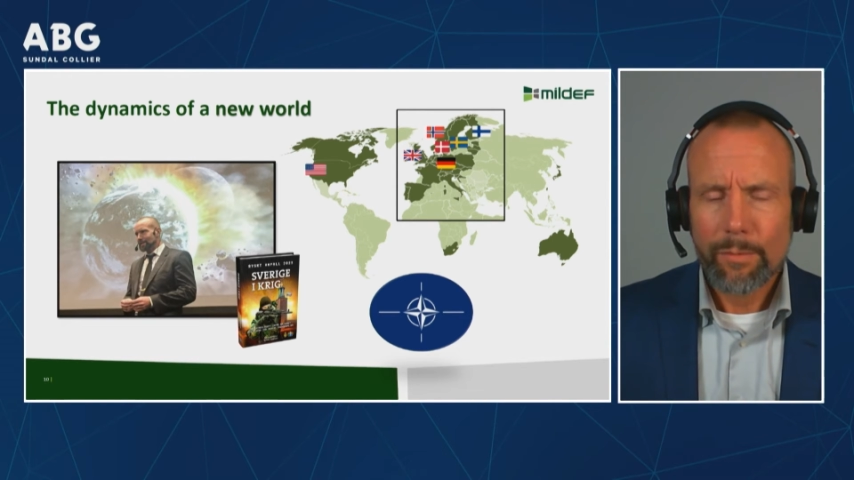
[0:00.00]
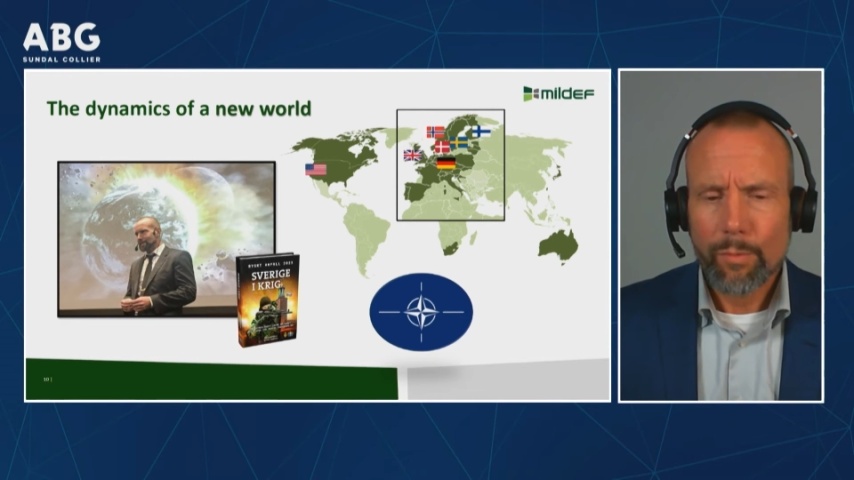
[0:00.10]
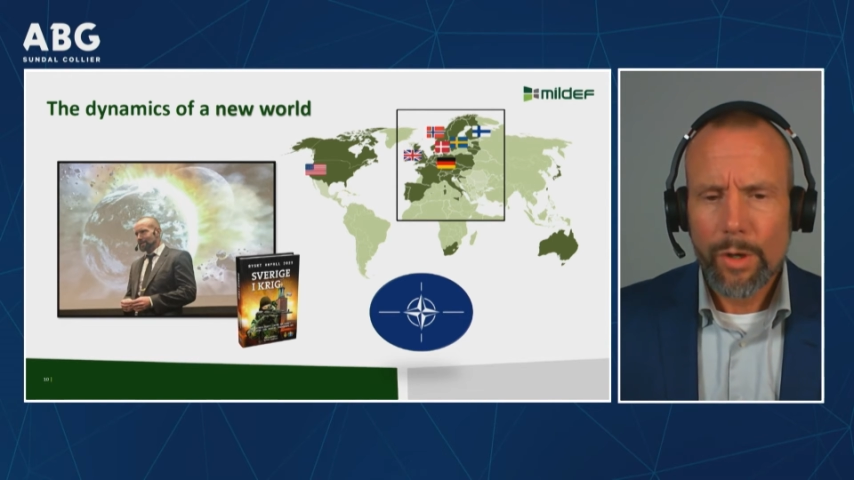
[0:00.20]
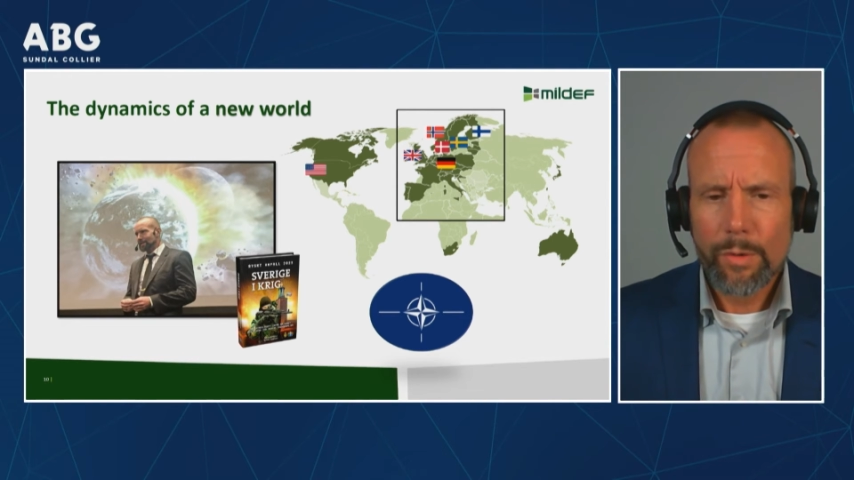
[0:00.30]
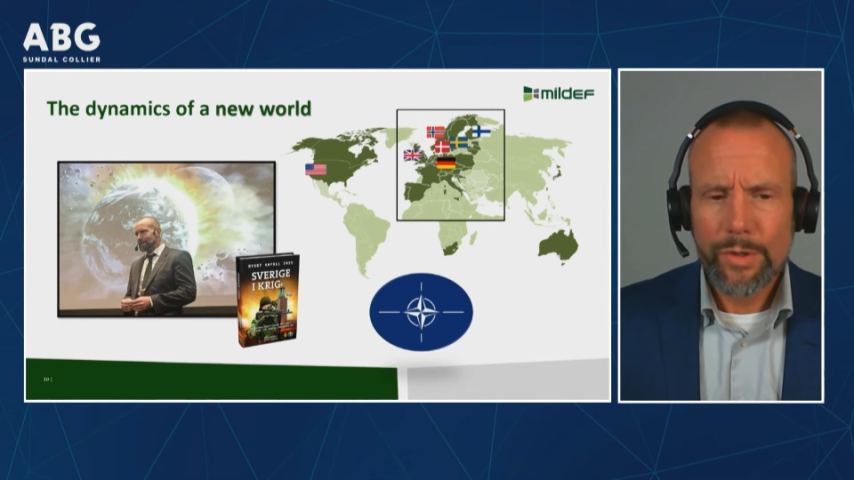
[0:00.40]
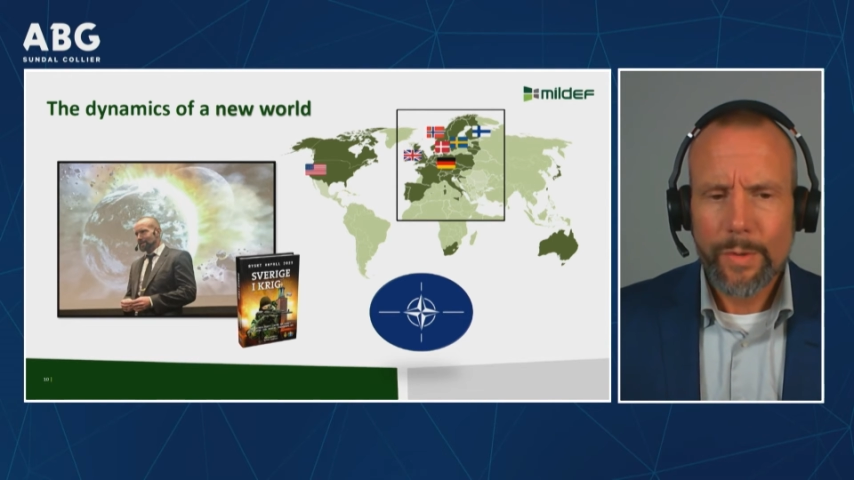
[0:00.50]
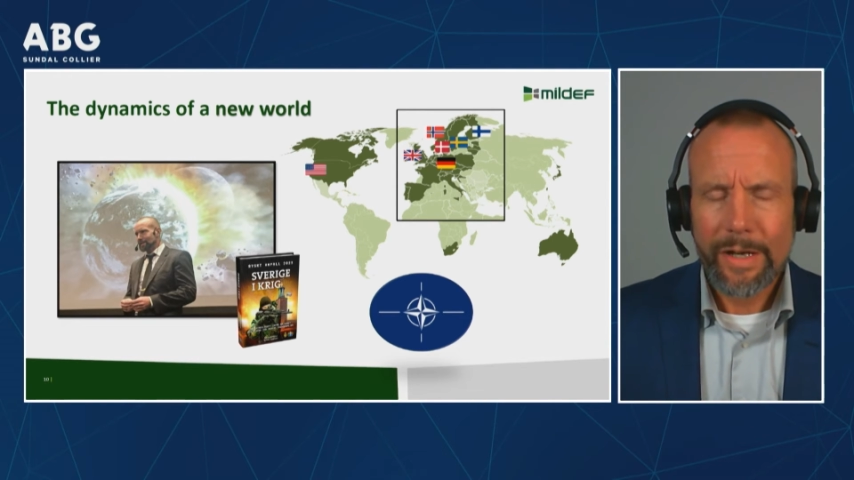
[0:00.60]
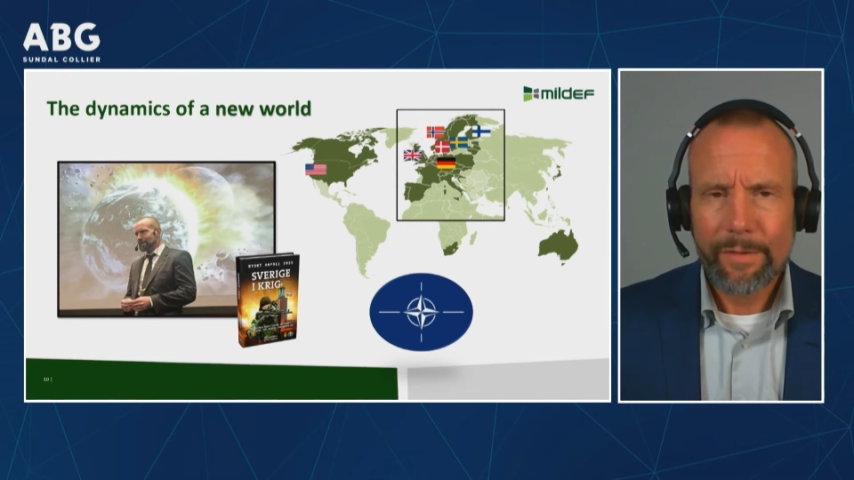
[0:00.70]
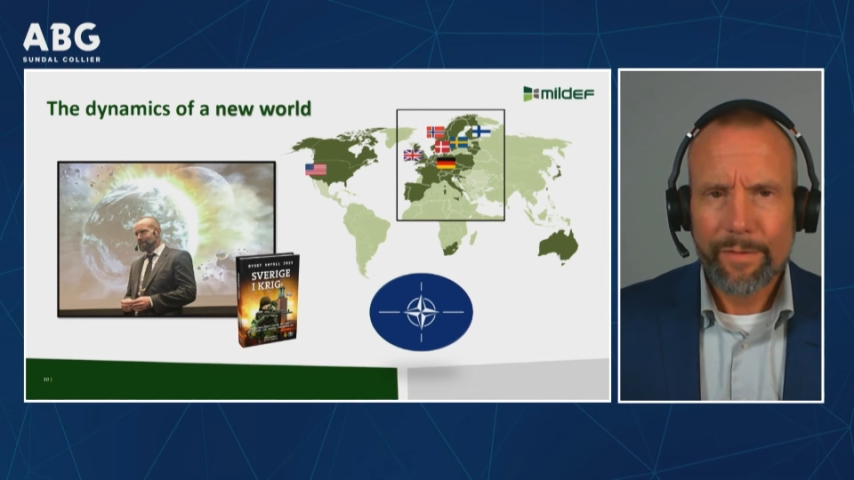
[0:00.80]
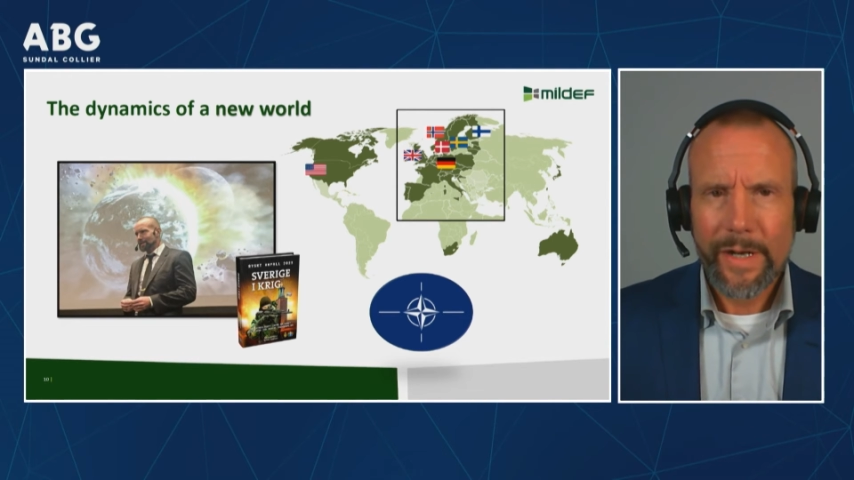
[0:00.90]
We also
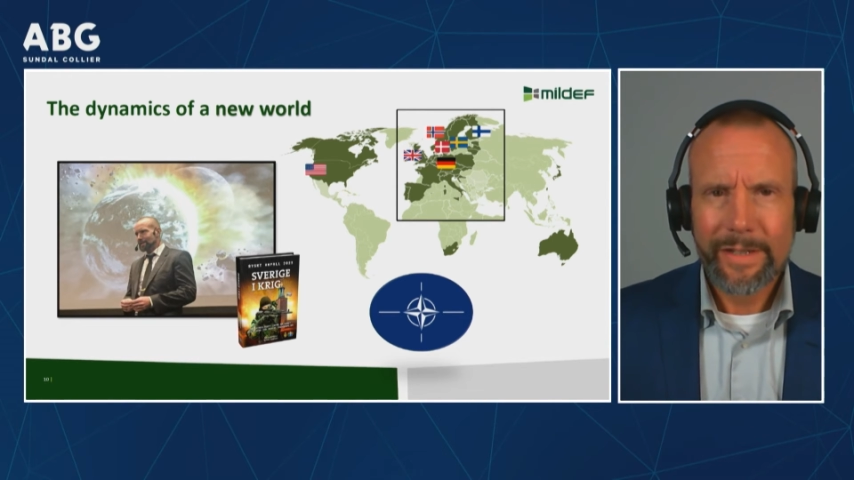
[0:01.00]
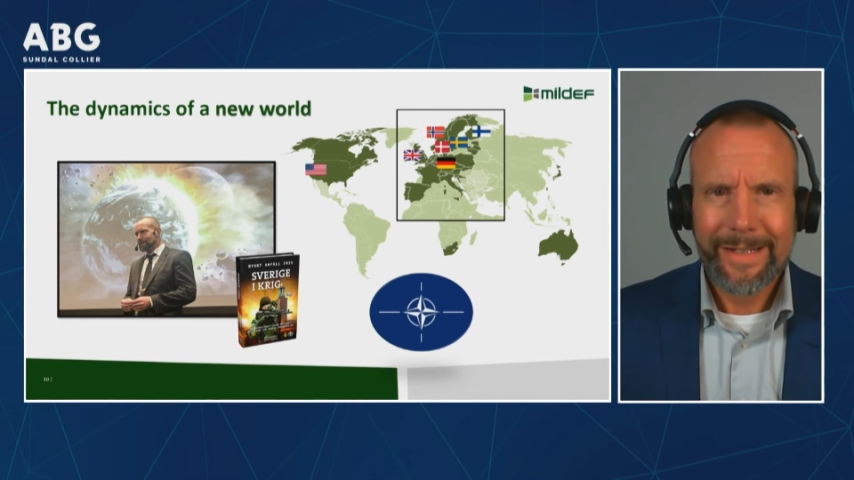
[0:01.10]
have the fact